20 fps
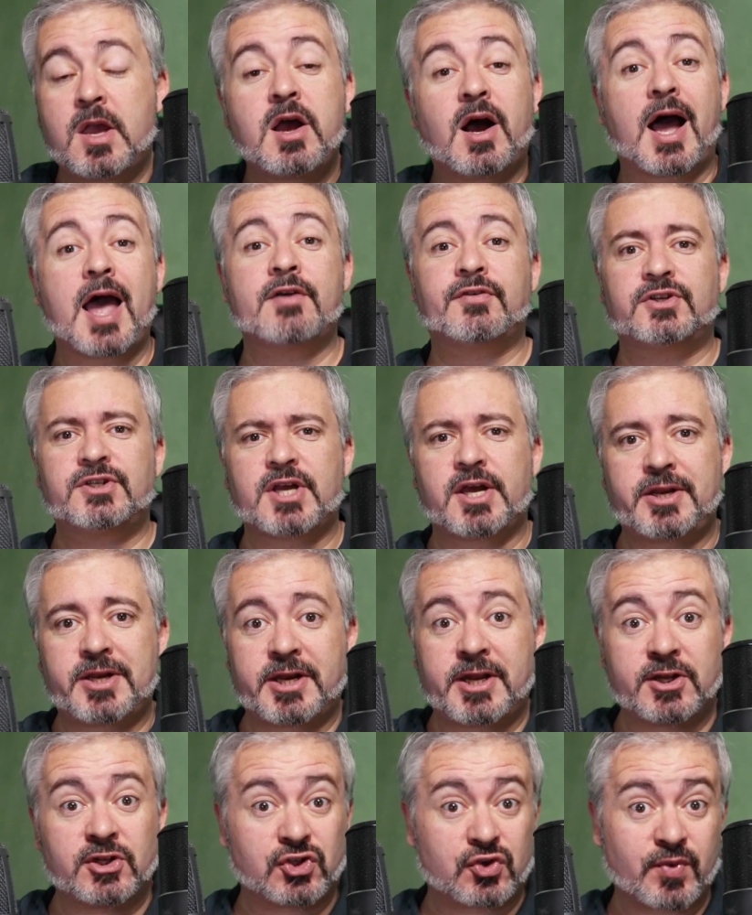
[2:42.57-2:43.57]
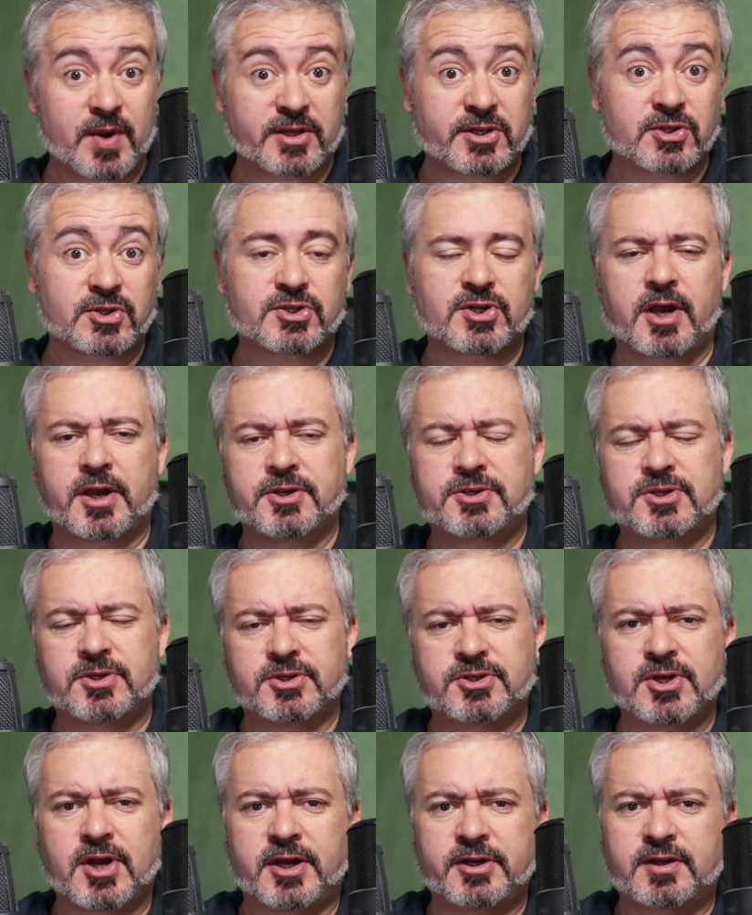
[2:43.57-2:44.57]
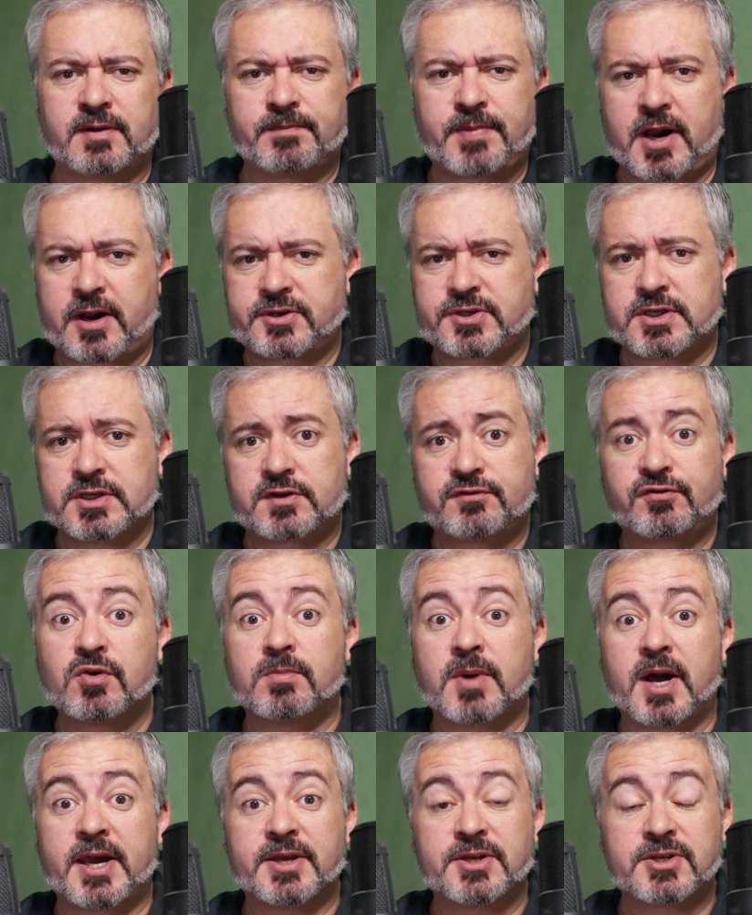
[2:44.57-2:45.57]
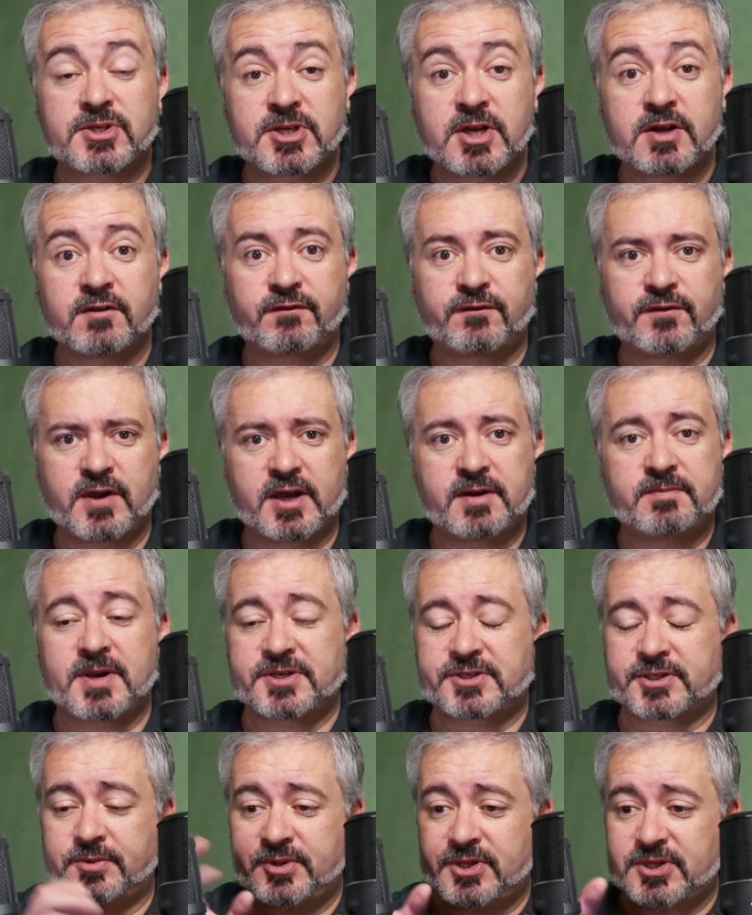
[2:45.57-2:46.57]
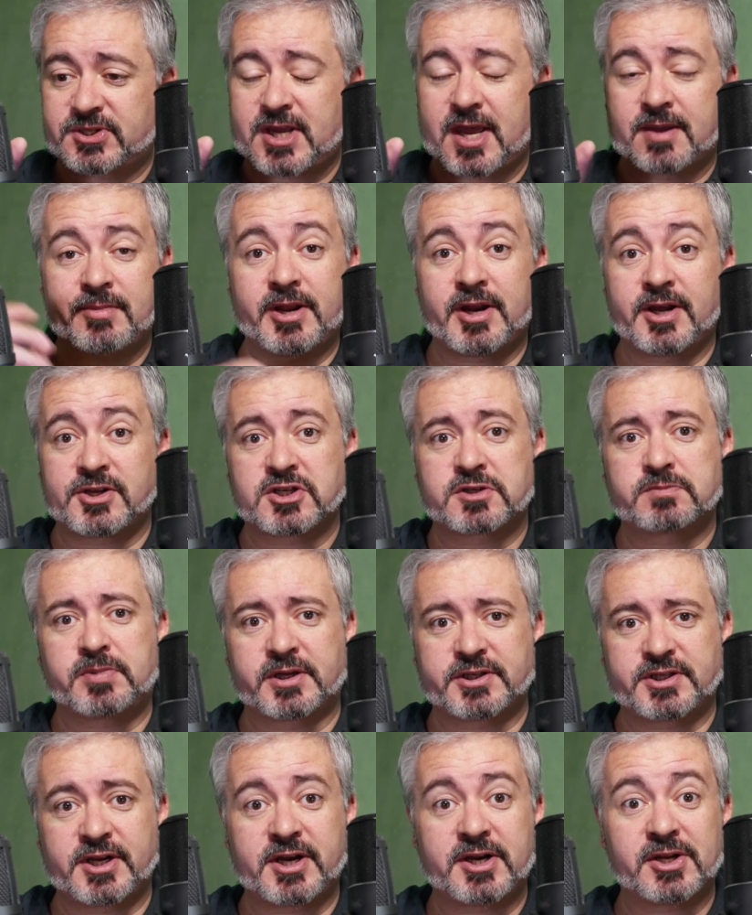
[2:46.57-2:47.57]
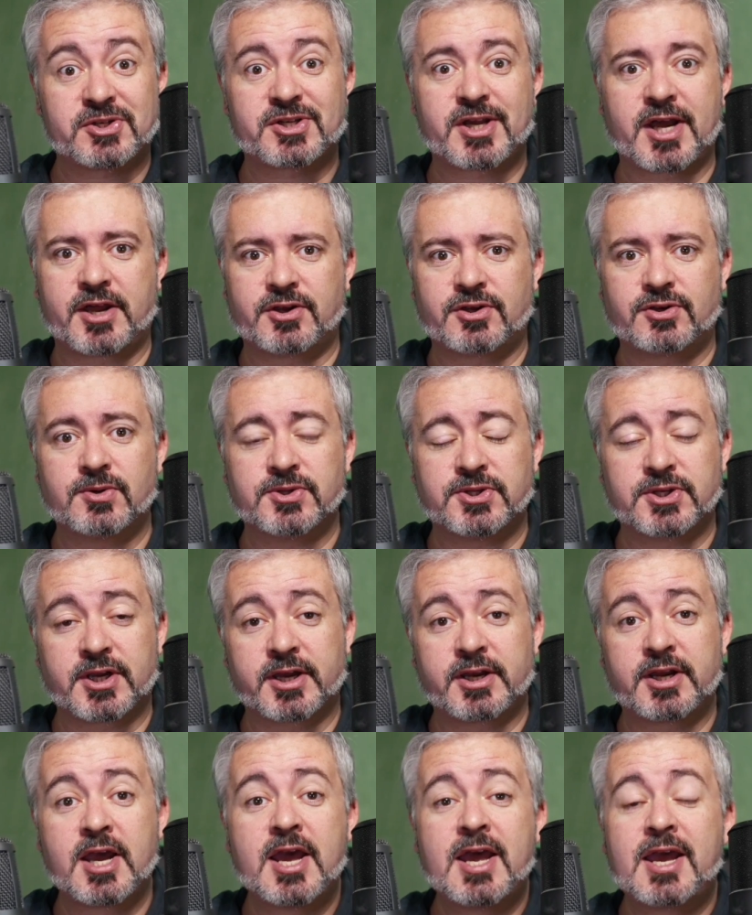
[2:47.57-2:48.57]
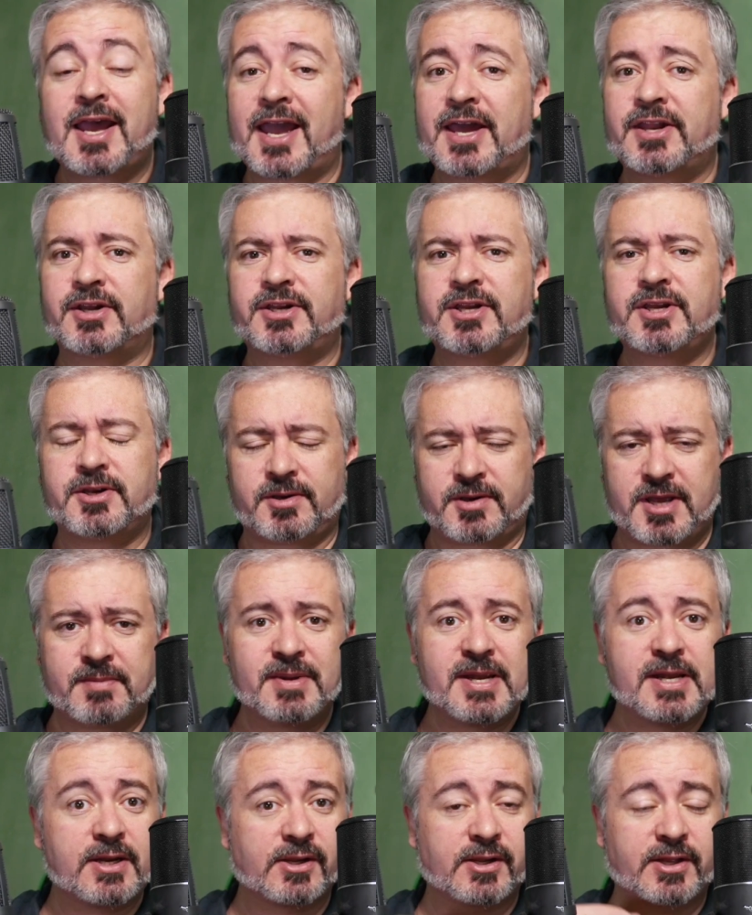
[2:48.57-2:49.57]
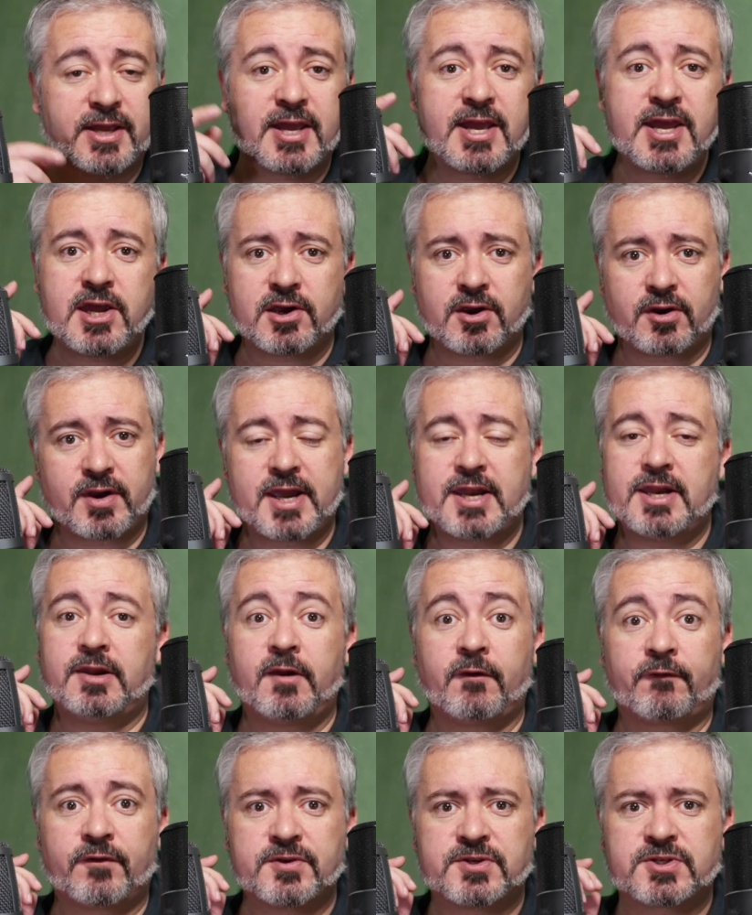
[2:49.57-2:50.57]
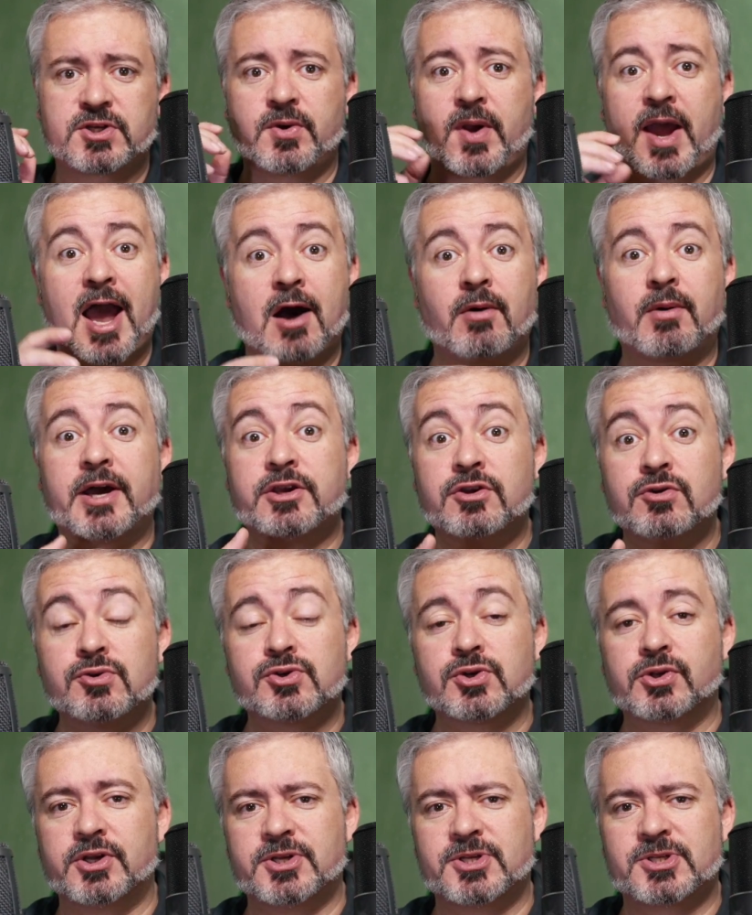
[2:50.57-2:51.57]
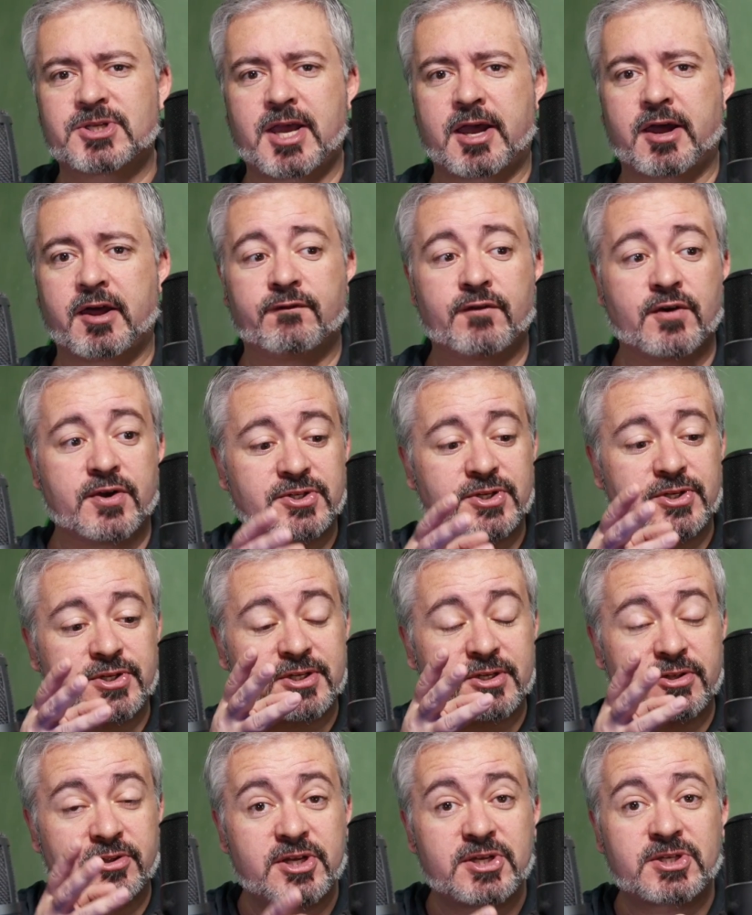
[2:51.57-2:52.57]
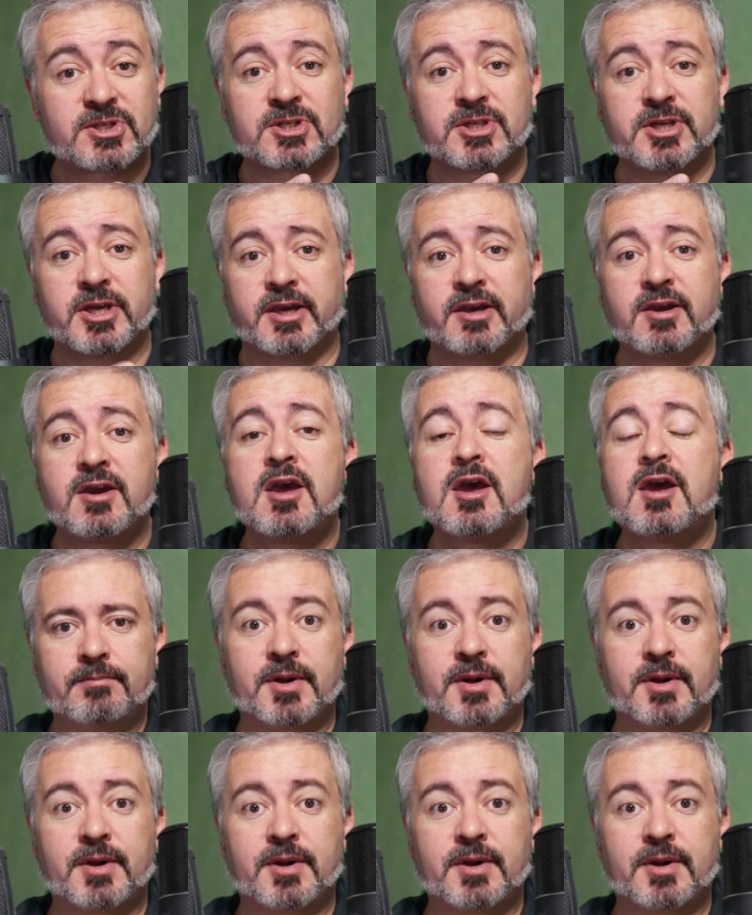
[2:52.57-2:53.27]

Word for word: I haven't done any direct side-to-side comparisons for myself yet. Basically, when this came in, I just plugged it in and started using it, and I didn't immediately hear any difference to how I usually sound versus this thing.